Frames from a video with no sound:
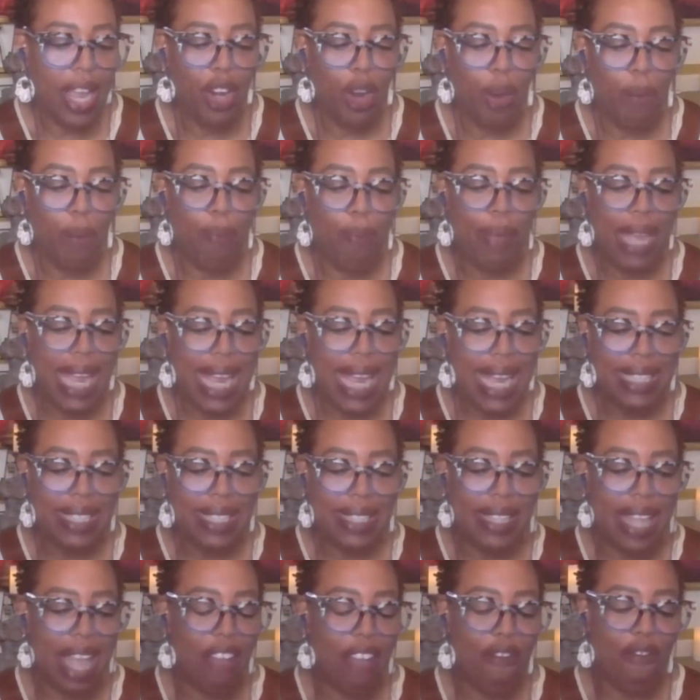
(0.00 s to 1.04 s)
inner
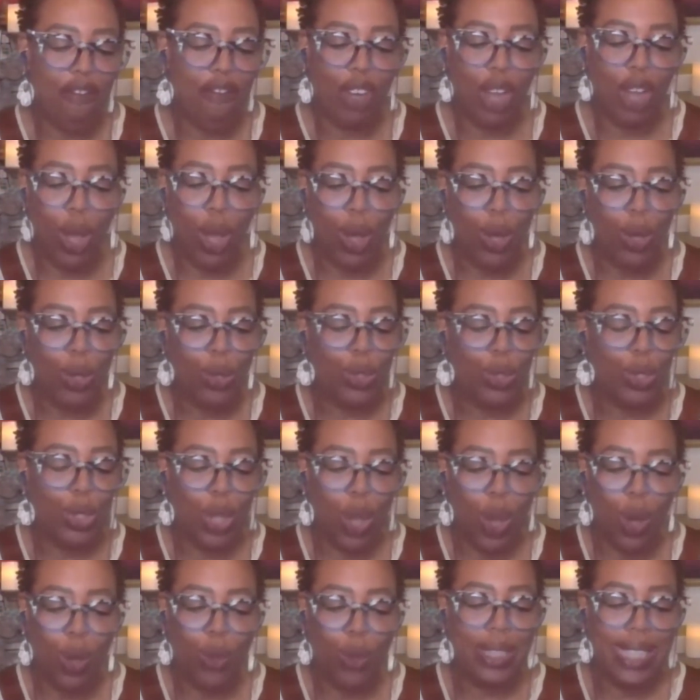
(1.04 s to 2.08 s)
peace that flows
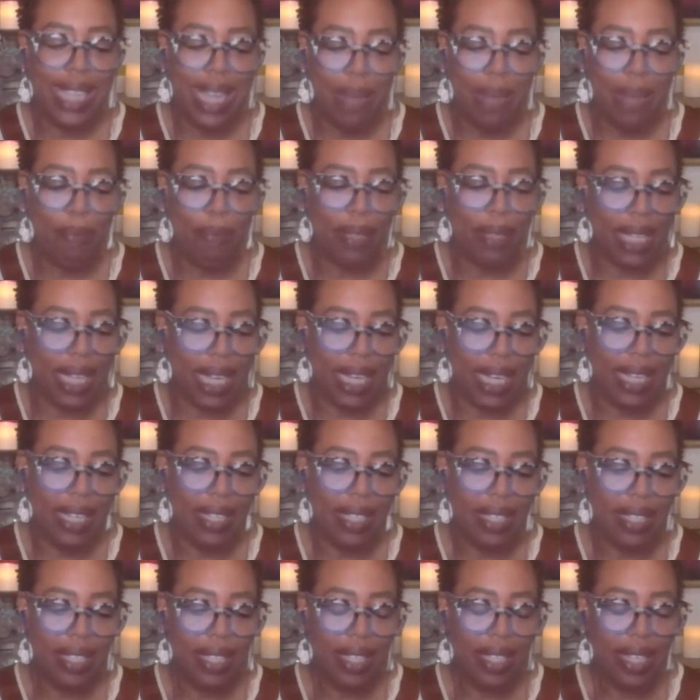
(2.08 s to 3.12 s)
so deeply,
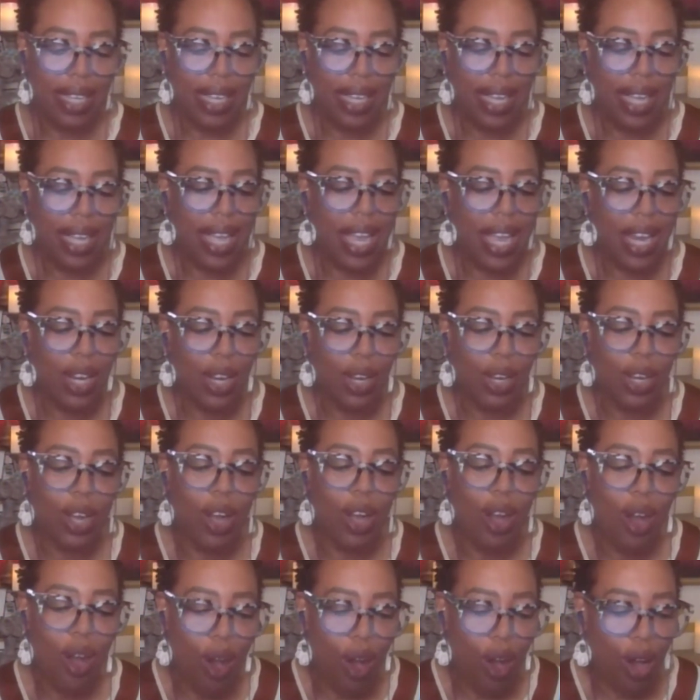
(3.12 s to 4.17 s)
inner
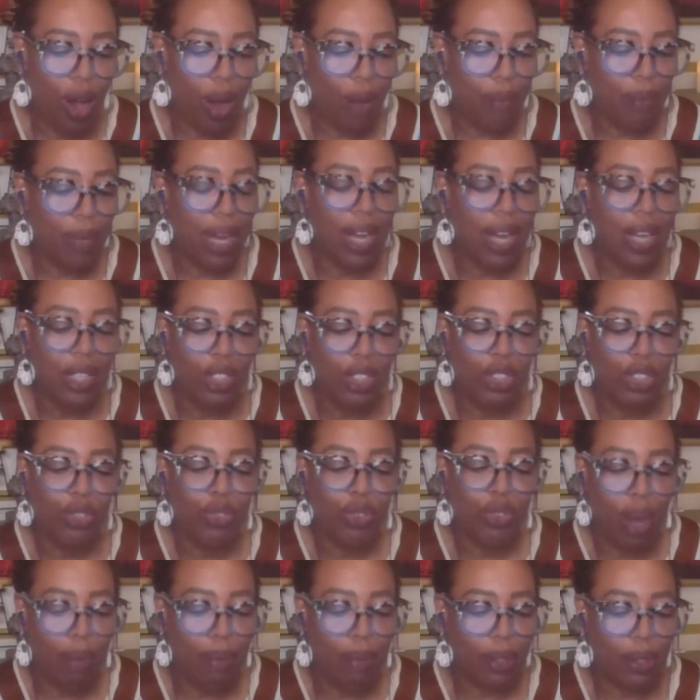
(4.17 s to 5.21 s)
calm,
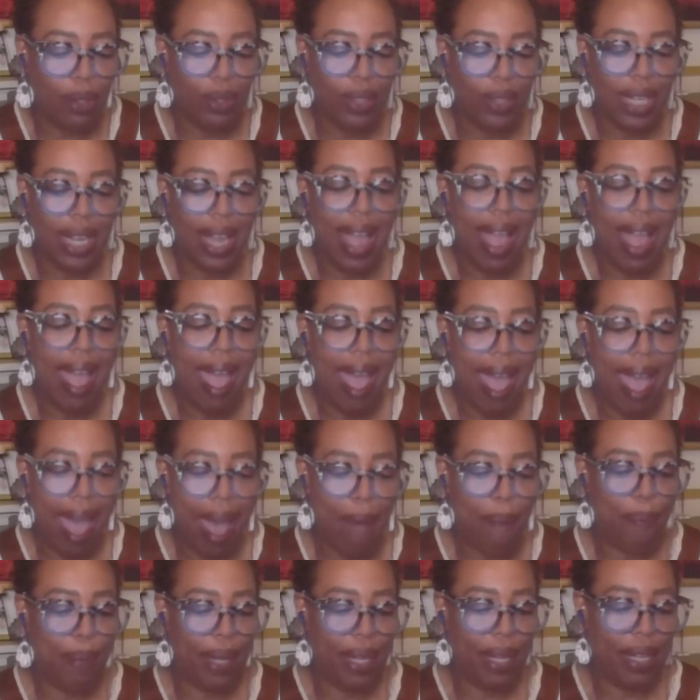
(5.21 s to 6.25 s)
untroubled,
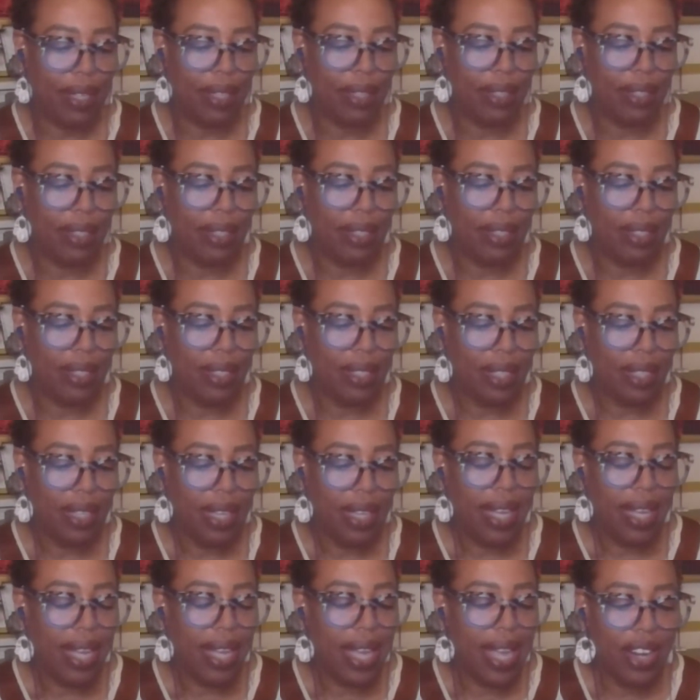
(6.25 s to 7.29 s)
happy,
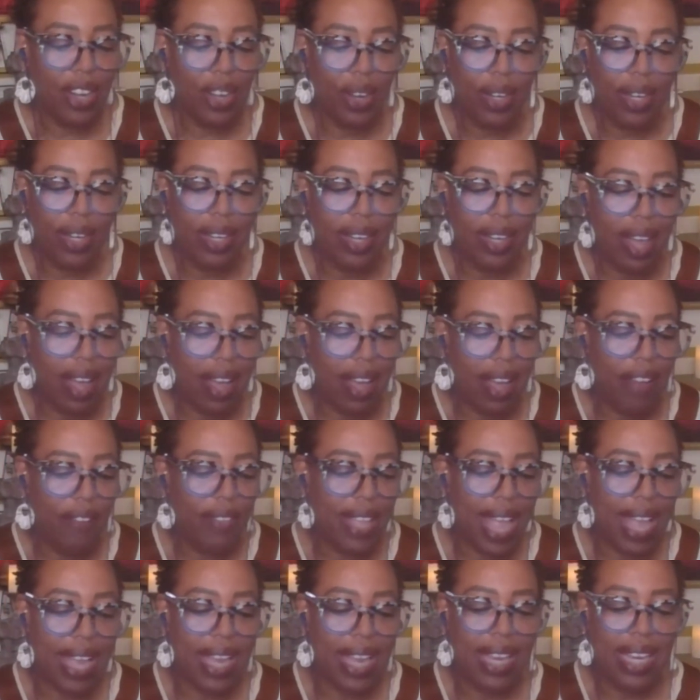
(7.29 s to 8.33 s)
inner
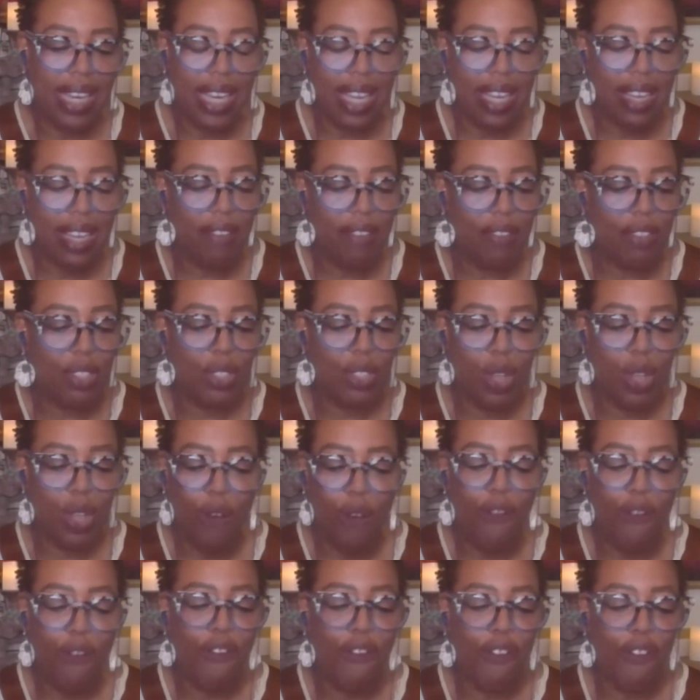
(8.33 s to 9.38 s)
love that gives
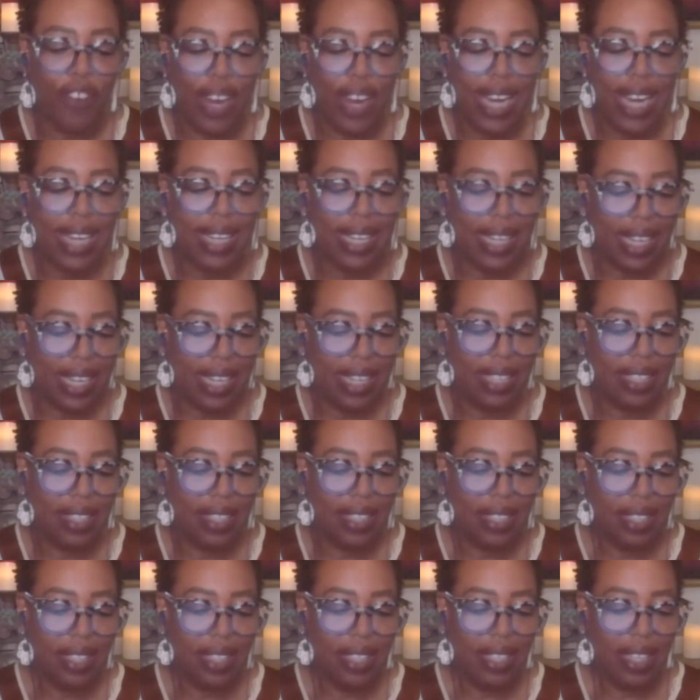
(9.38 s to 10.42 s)
so freely,
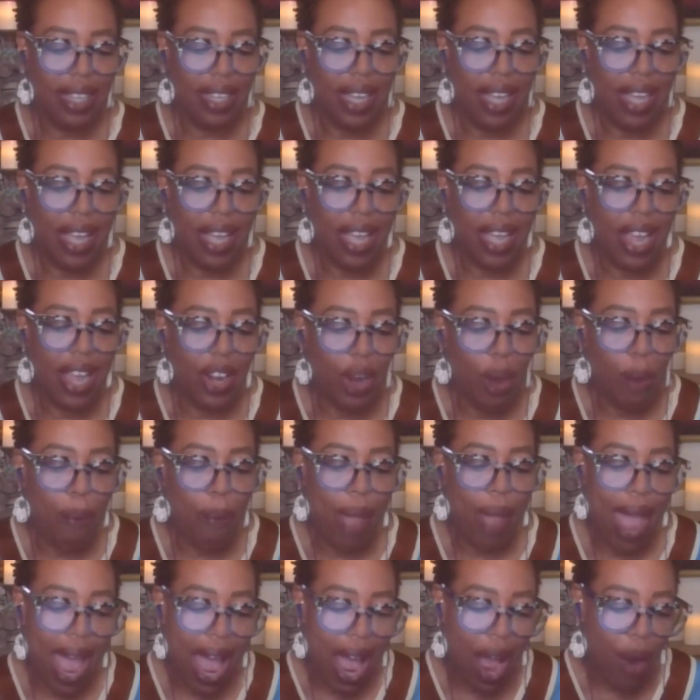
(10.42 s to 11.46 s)
inner
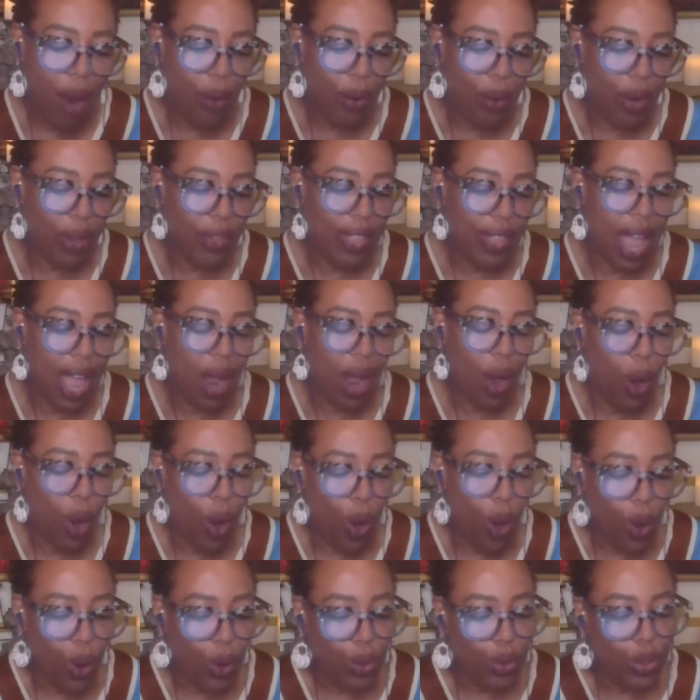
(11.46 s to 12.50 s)
power that
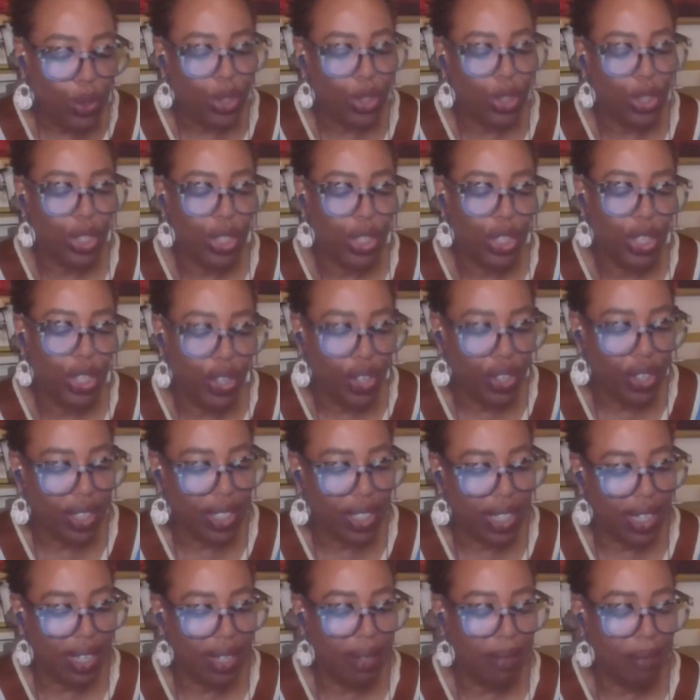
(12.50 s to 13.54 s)
holds
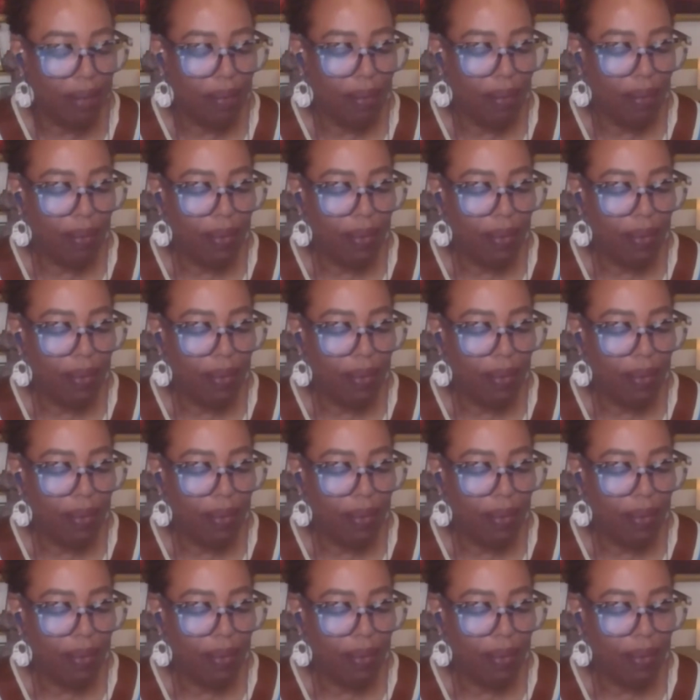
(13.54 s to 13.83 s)
securely,